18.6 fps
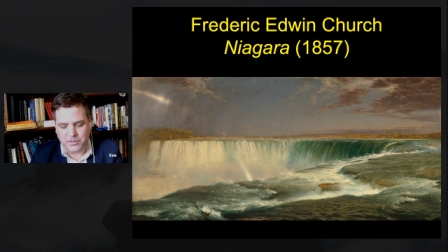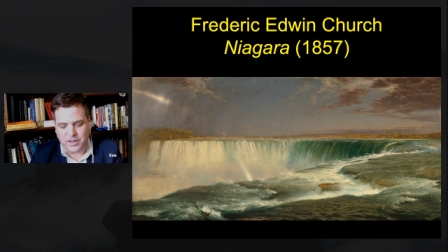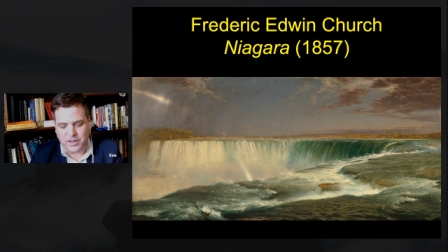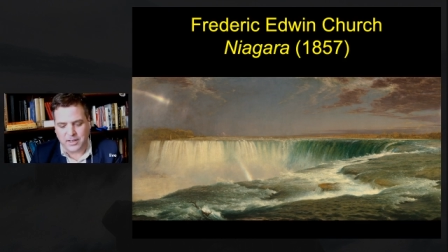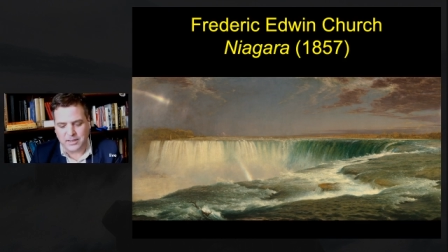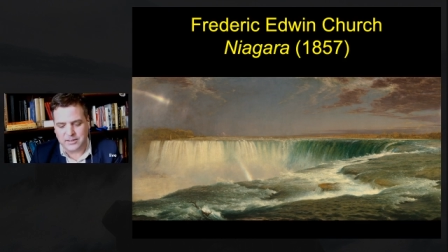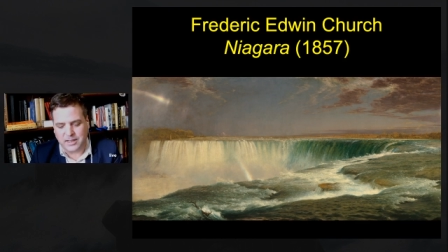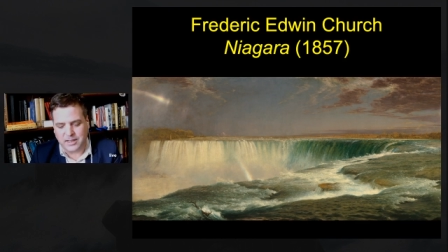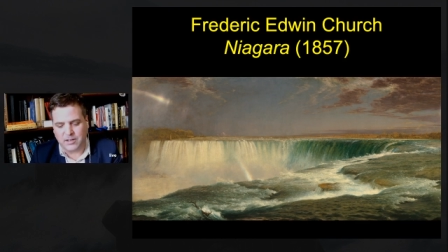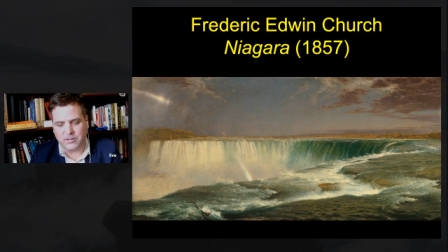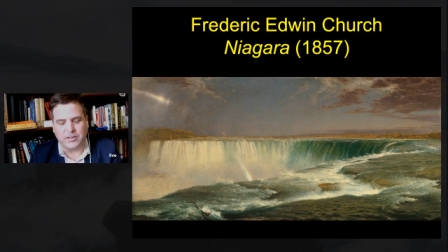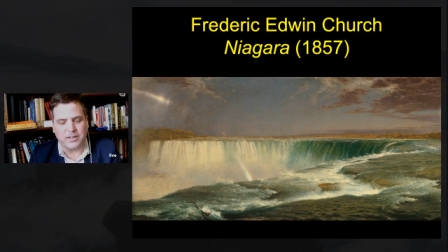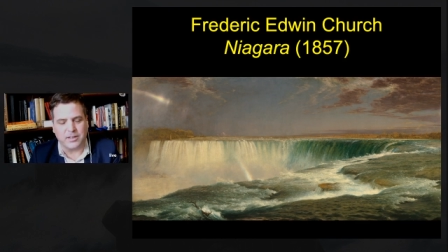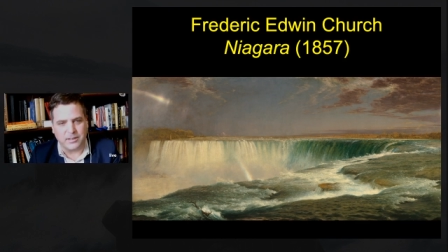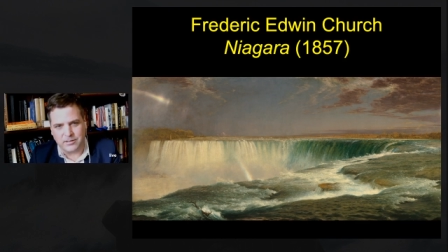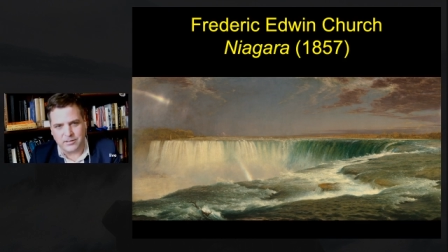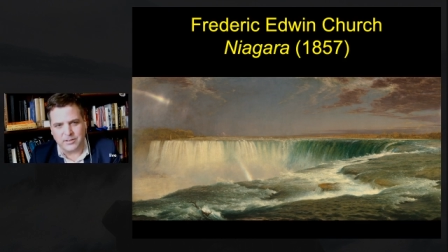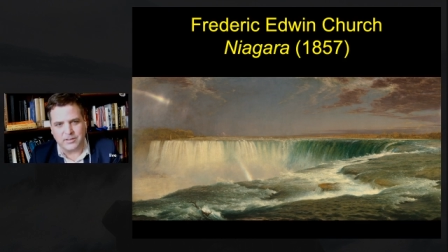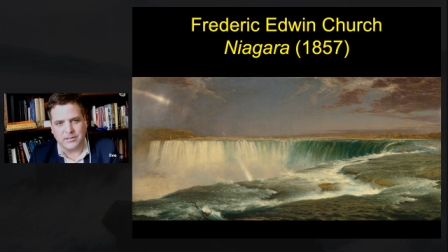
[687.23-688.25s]
finds out
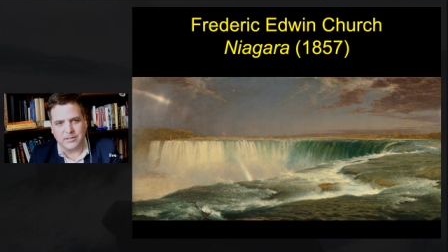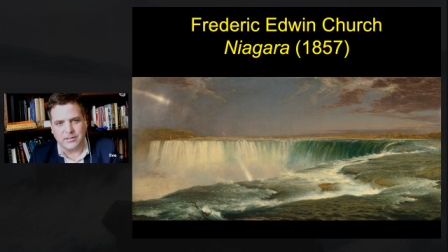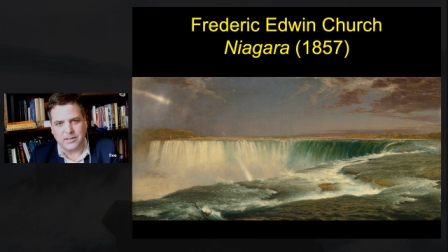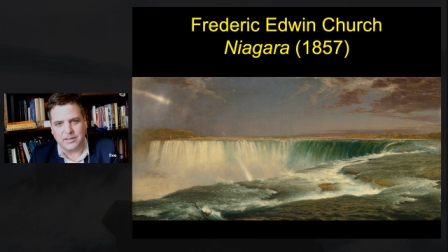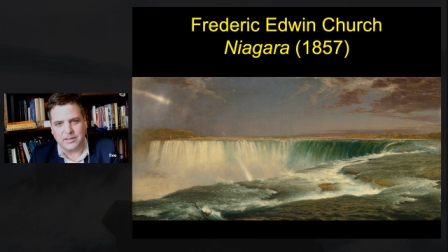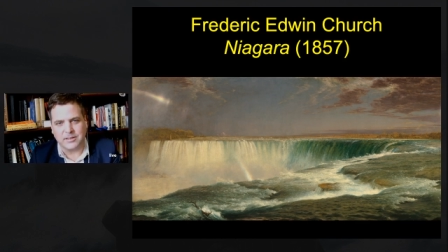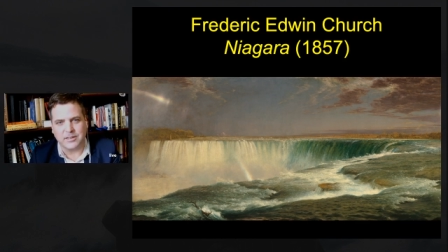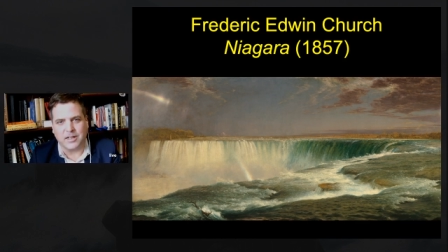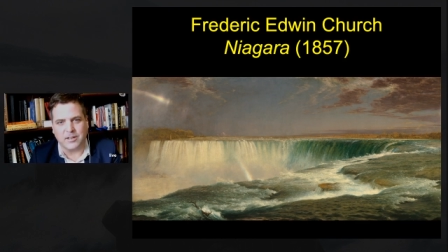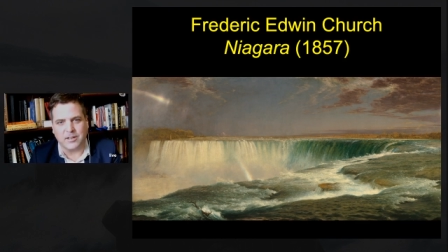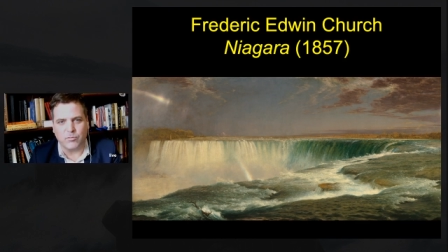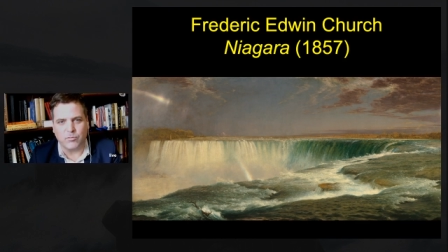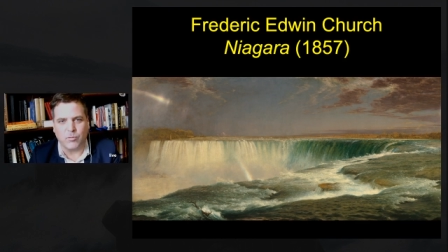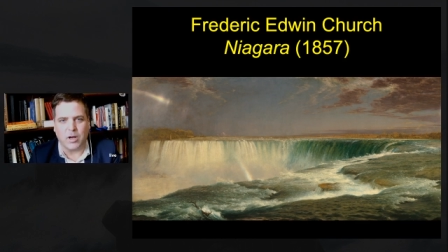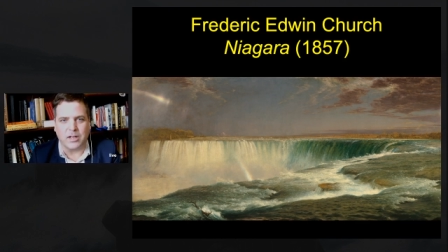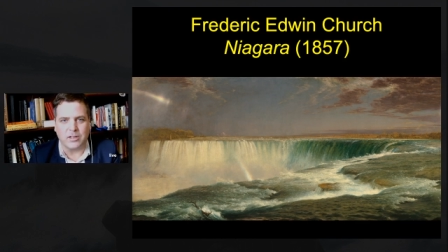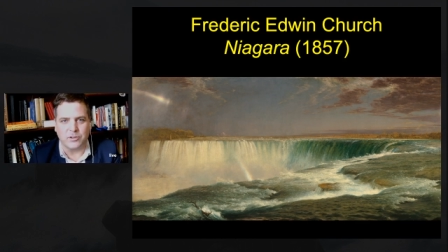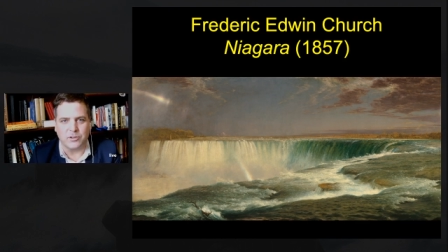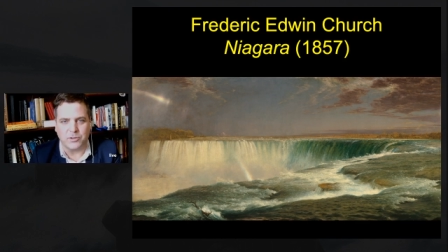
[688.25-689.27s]
in this kind of
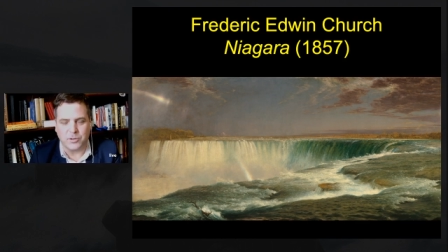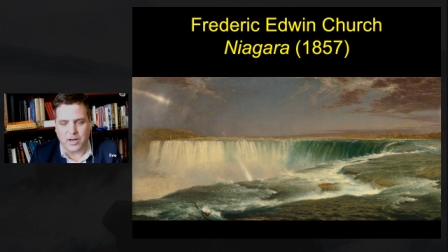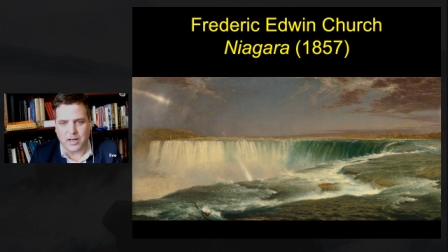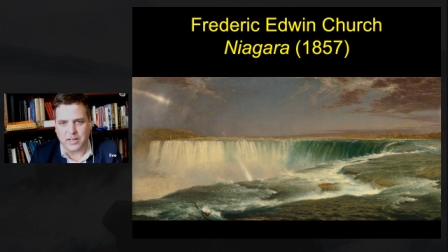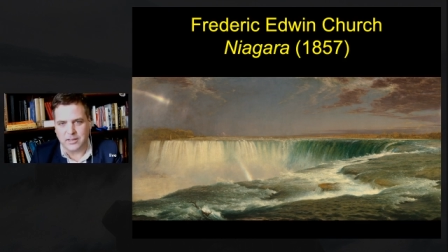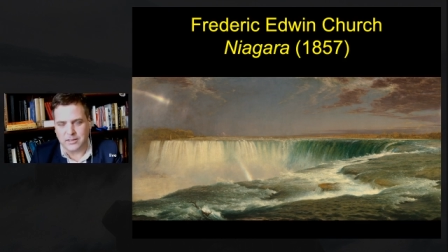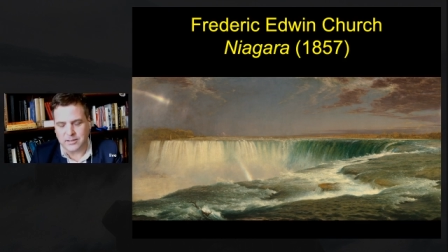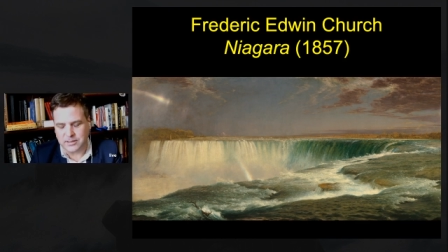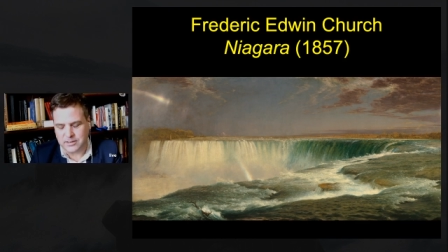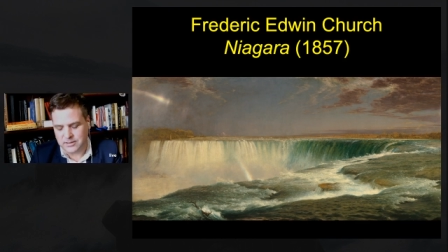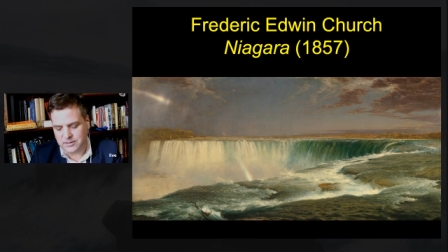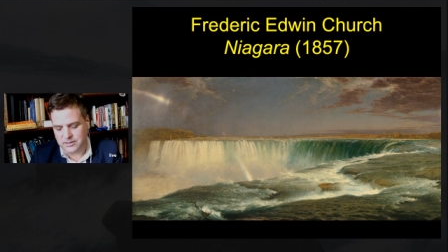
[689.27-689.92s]
wild, trackless,